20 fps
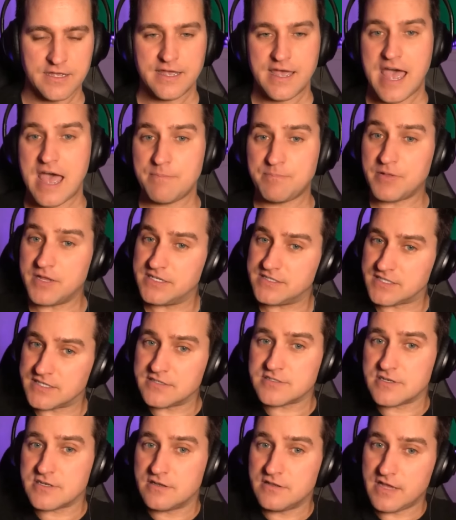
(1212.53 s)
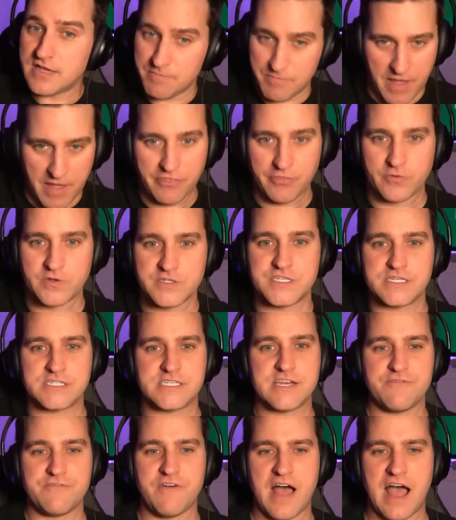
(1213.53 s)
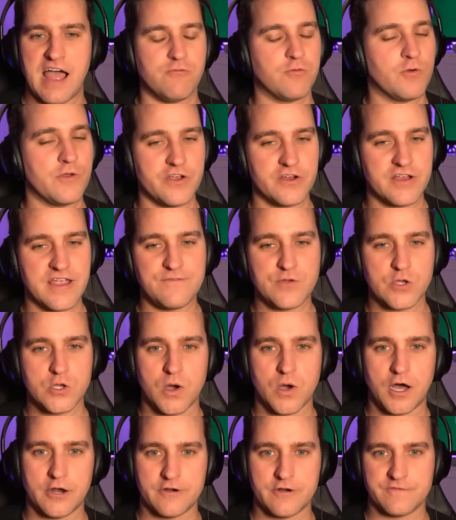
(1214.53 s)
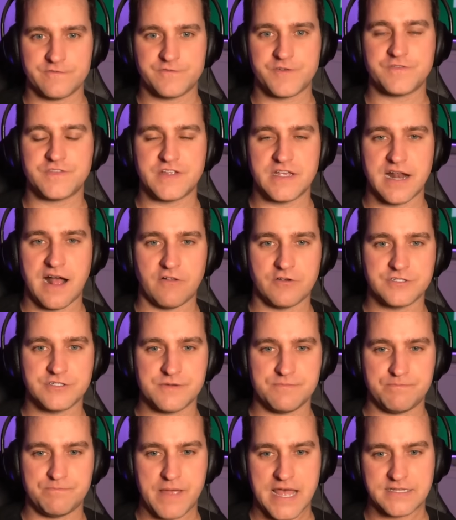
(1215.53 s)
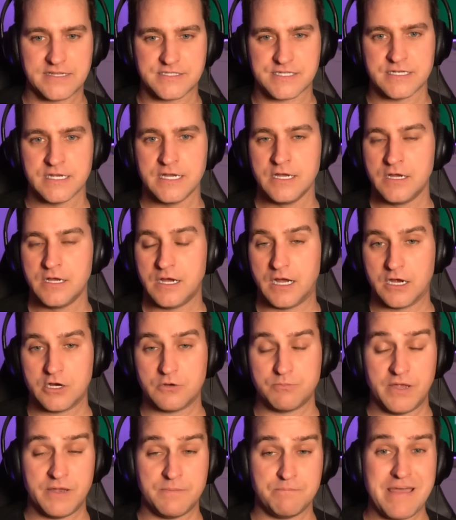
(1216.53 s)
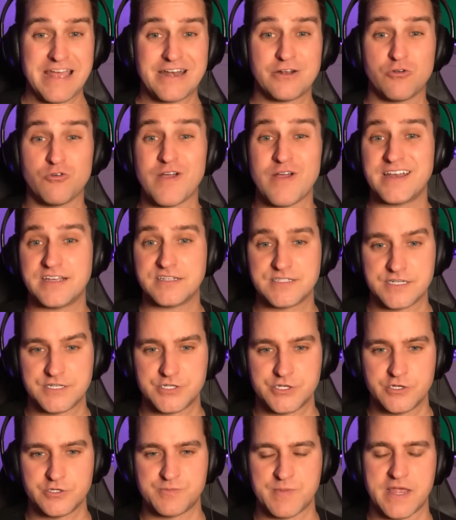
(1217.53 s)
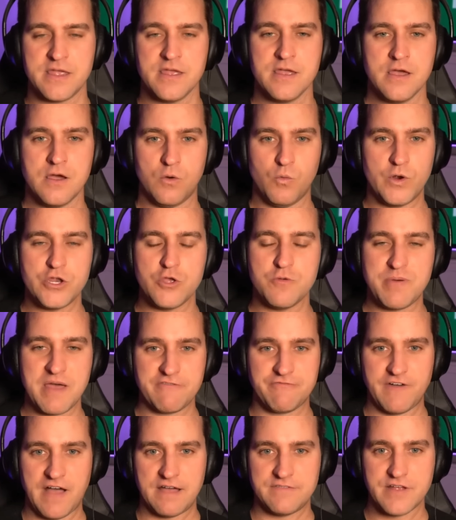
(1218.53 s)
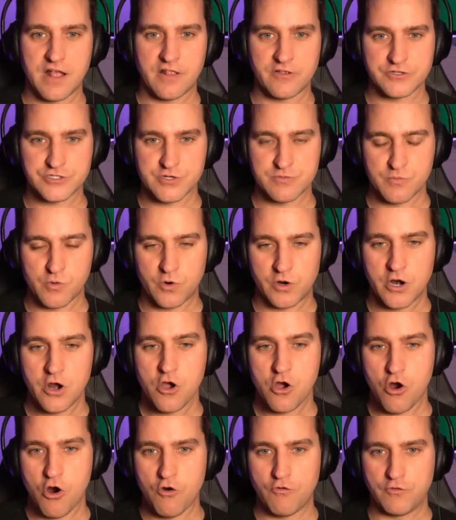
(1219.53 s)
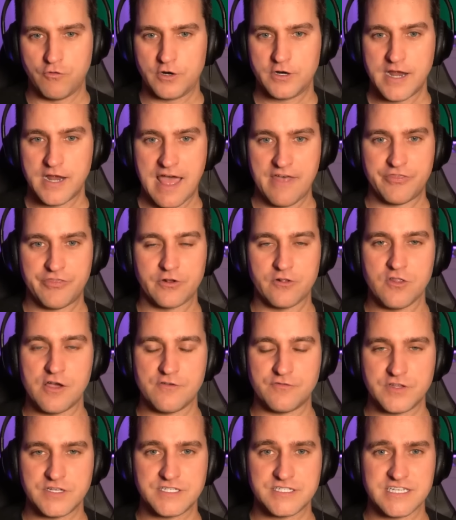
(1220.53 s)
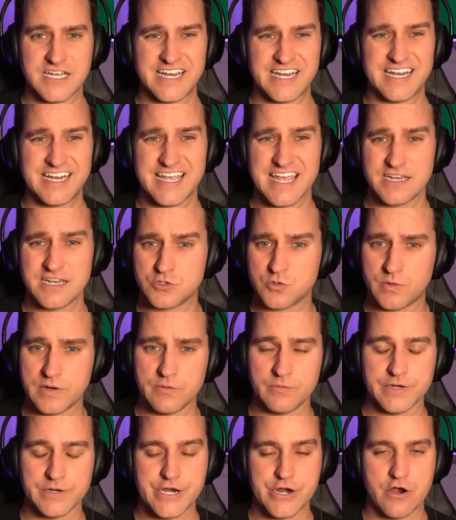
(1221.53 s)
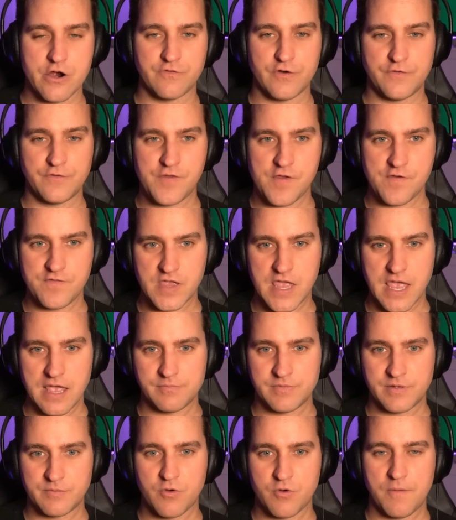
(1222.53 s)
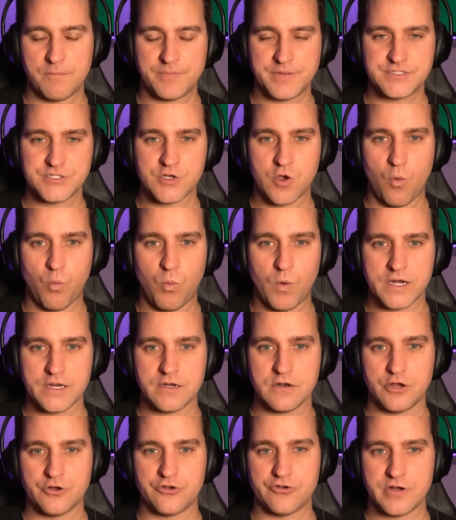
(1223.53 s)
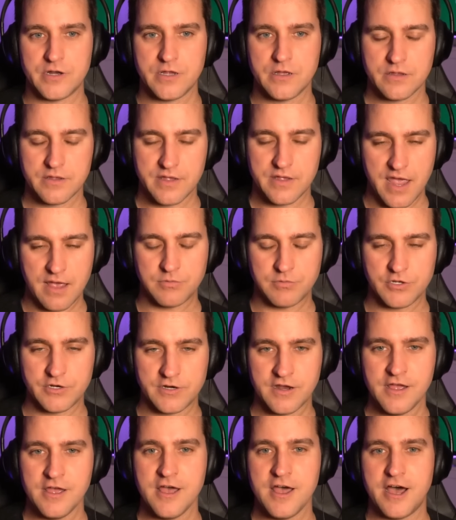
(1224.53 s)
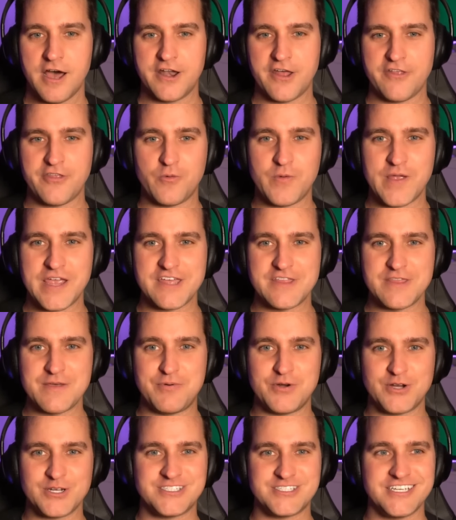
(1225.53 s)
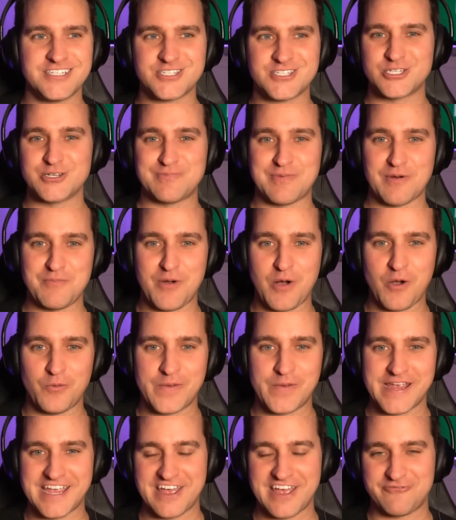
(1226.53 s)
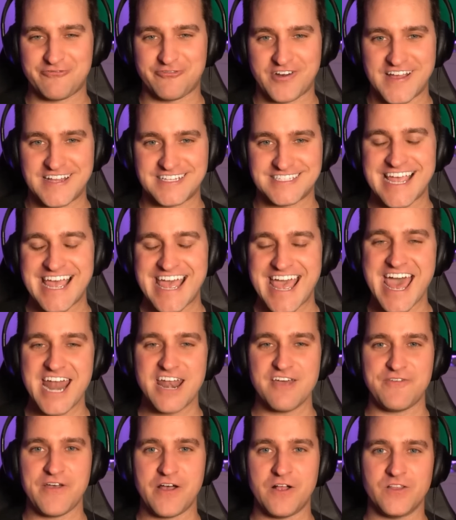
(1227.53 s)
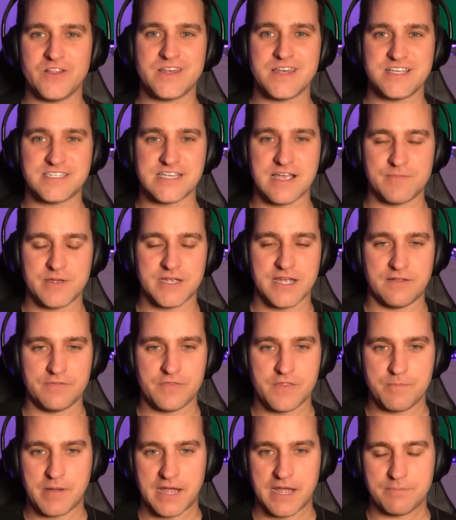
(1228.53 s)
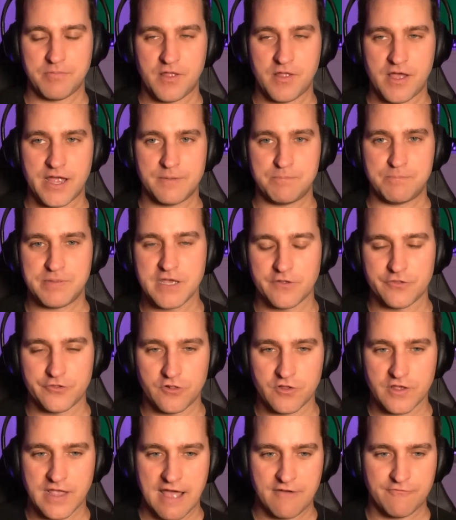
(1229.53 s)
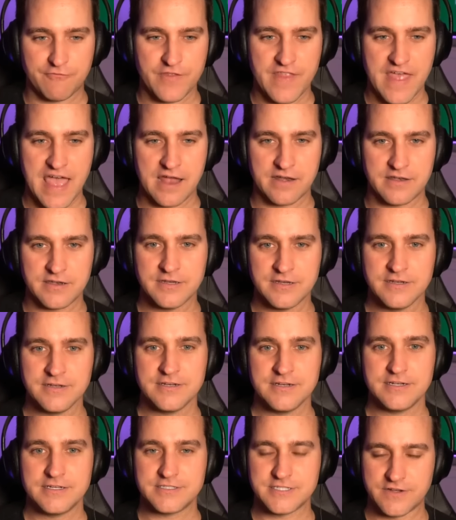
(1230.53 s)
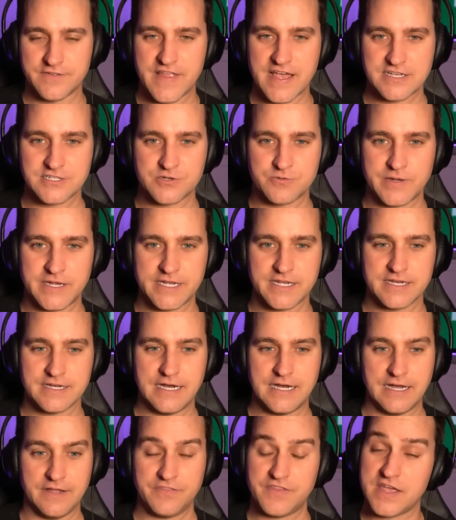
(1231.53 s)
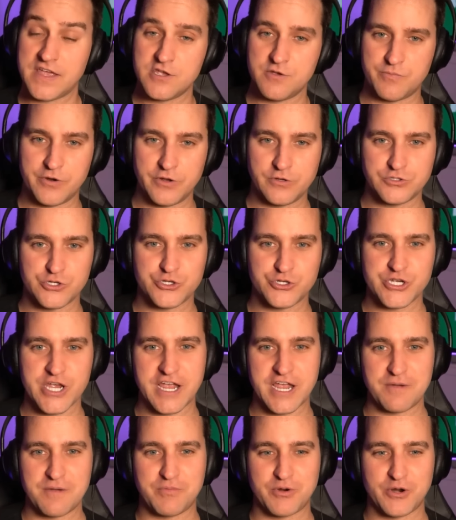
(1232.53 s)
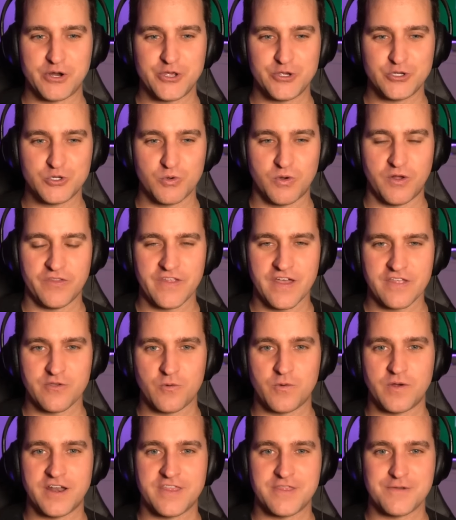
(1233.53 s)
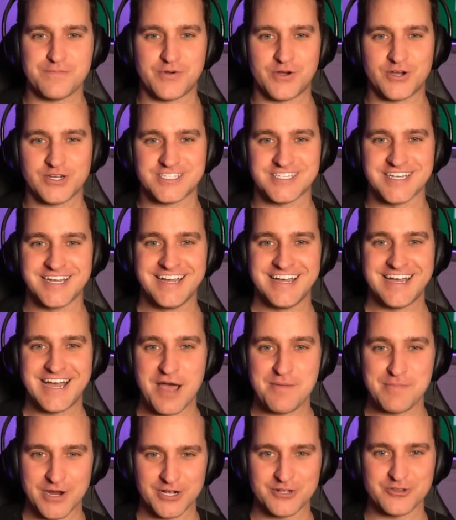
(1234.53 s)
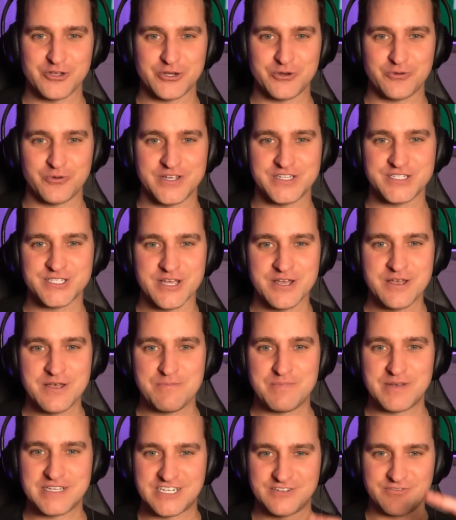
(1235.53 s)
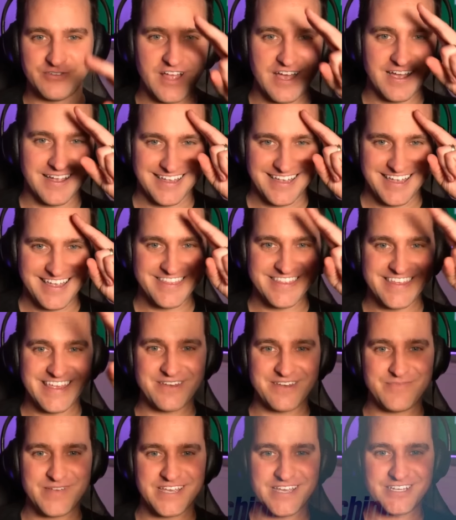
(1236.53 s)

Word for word: at places like Bet365, where they're giving you $150 in bets, uh, in bet credits, excuse me, when you bet $5 or more over at their lovely site. Again, 21 and over. If you have a gambling problem, please call 1 800 Gambler. Another week in the books. It's Super Bowl weekend, friends. NFL Lindy's coming on the pipeline. Be on the lookout for that. Until next week, uh, thank you, producer Jacob. Per usual, another one in the books. I'm Eric Lindquist. Best of luck in the NBA